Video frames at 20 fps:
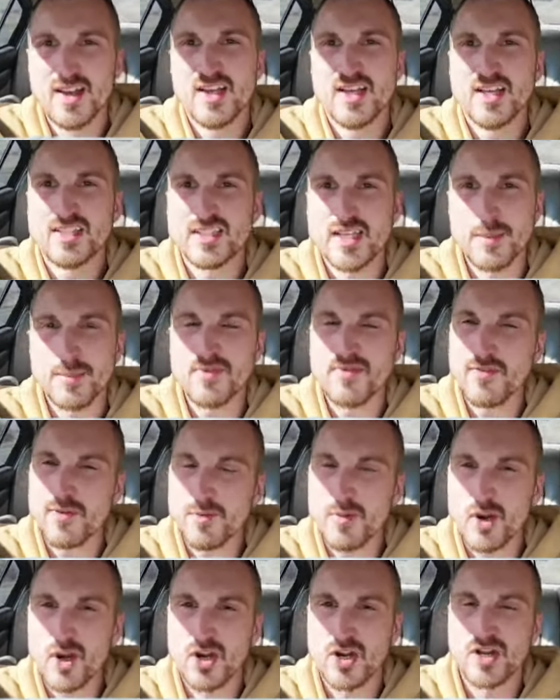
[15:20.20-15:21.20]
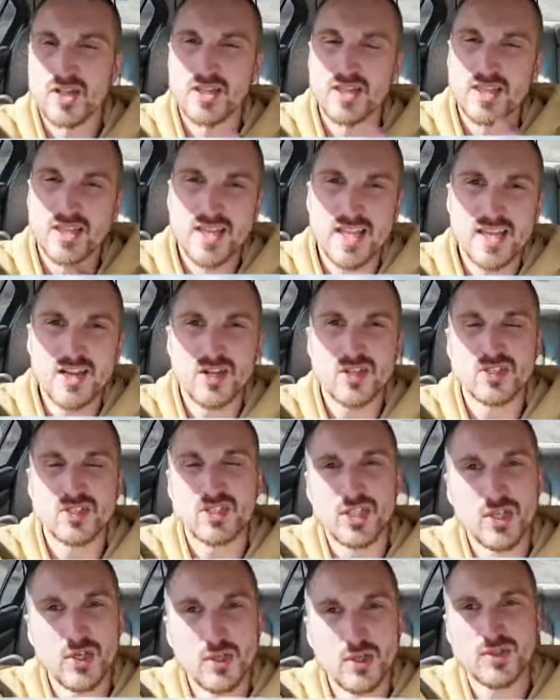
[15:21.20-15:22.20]
Some of them are a little
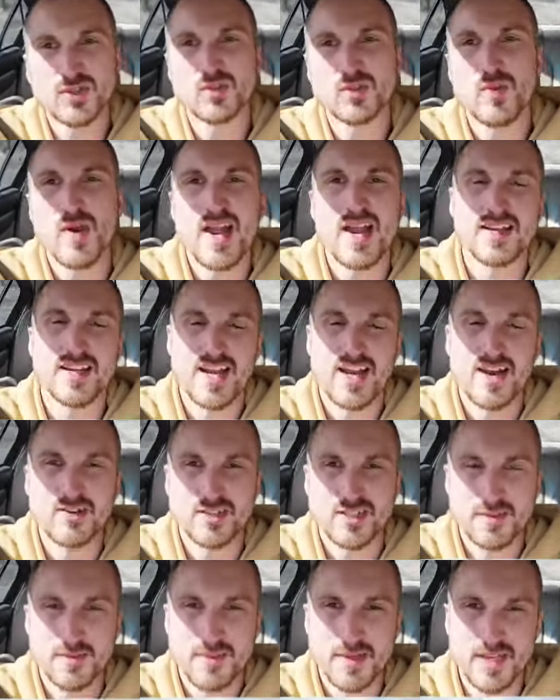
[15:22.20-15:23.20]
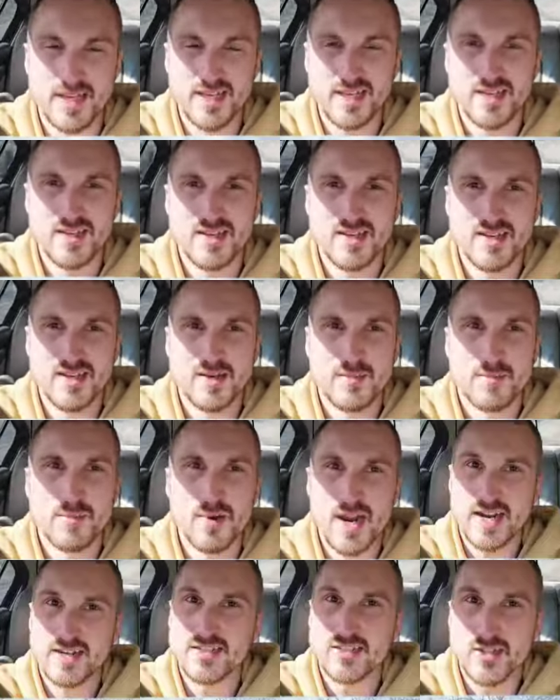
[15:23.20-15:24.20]
too swagged out to be
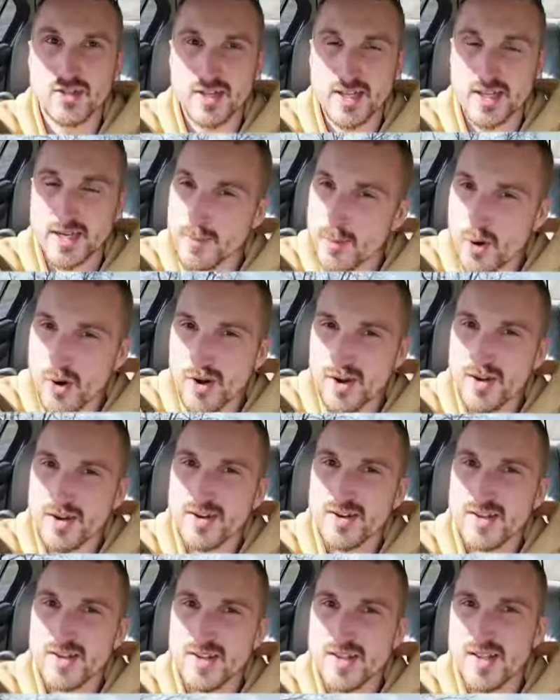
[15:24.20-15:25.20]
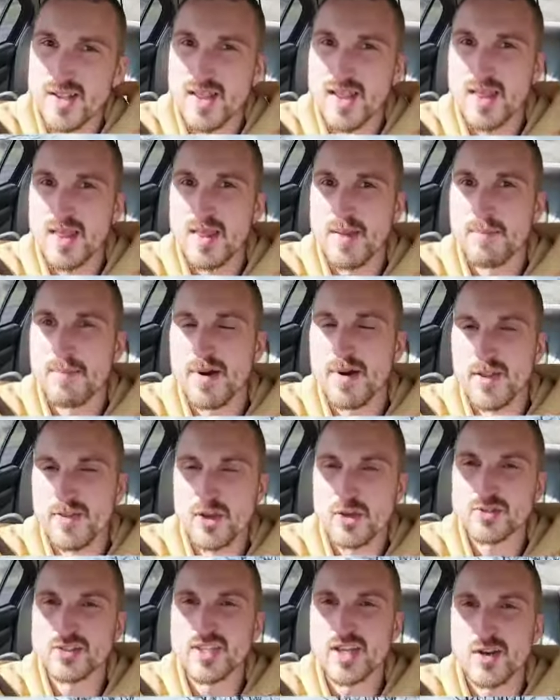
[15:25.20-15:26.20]
practical anymore, but
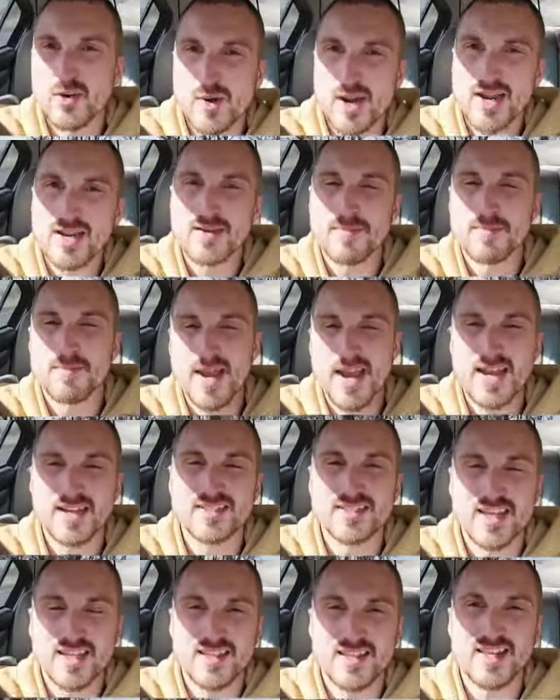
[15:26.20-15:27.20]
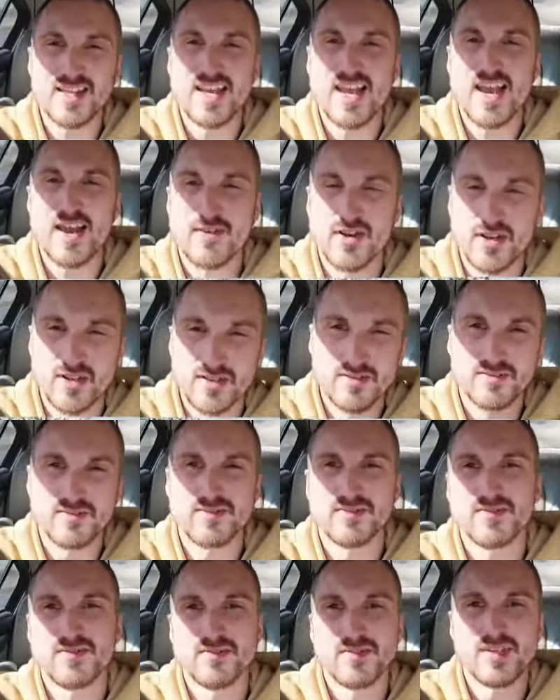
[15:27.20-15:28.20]
those that are riding bags, I think, have
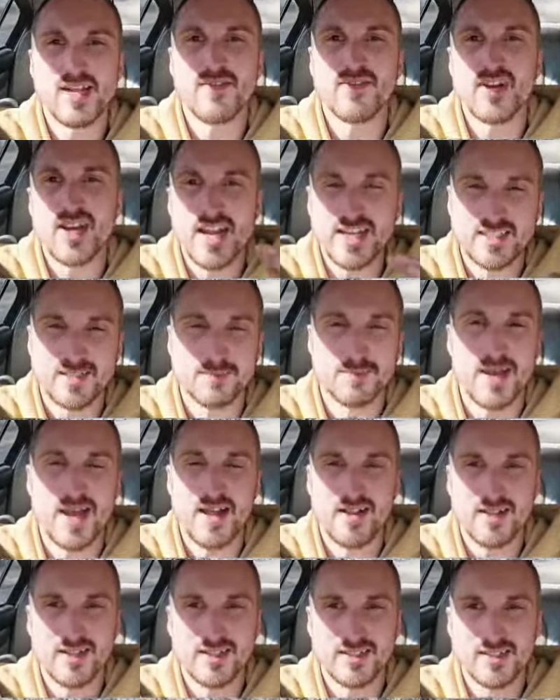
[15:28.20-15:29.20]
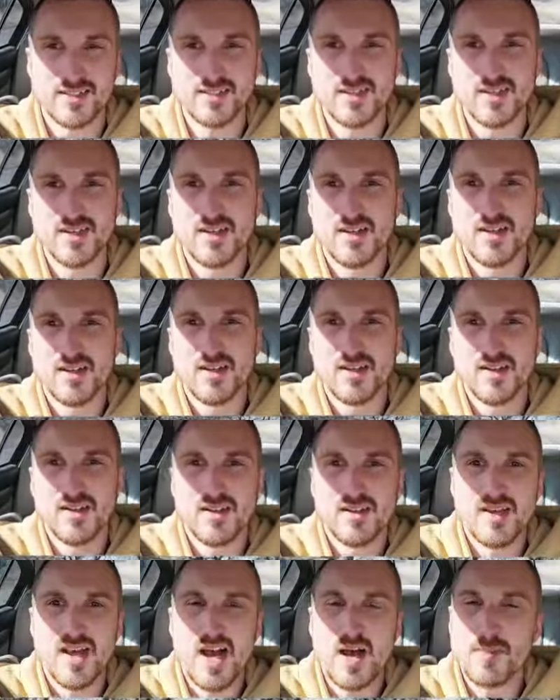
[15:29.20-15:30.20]
a nice balance.
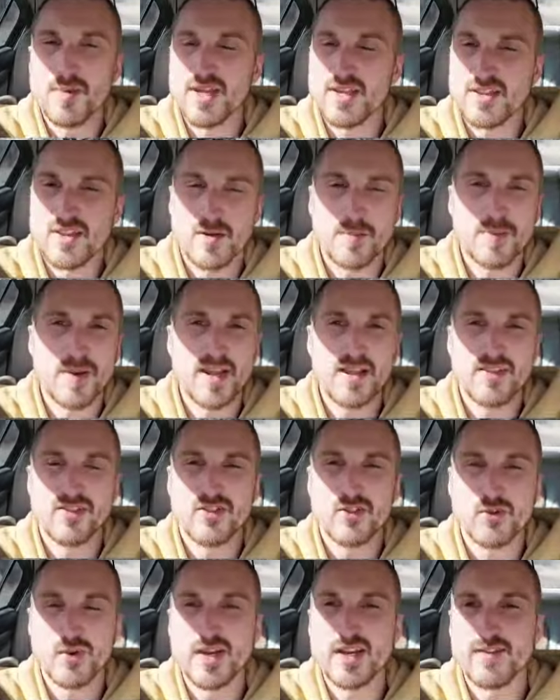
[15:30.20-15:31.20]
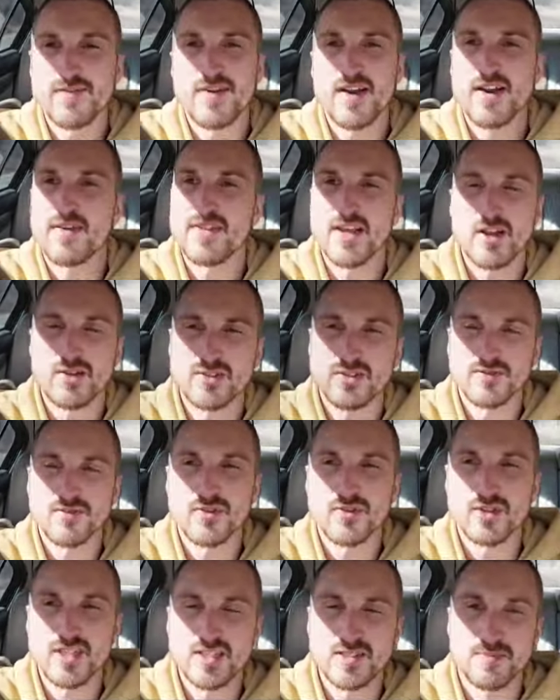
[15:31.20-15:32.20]
Albeit they're paying $3,000 to $5,000
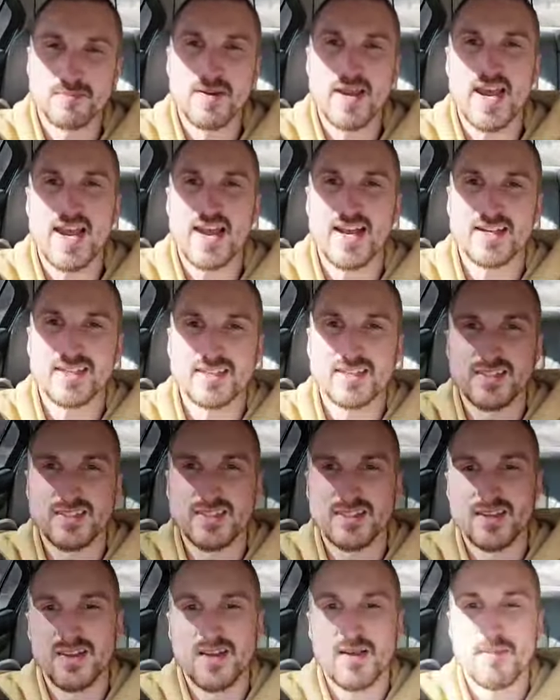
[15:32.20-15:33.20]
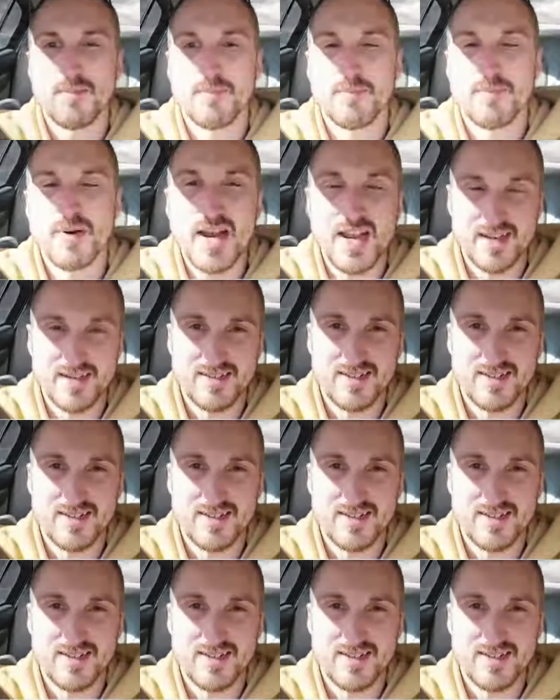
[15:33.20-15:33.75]
for these bags, but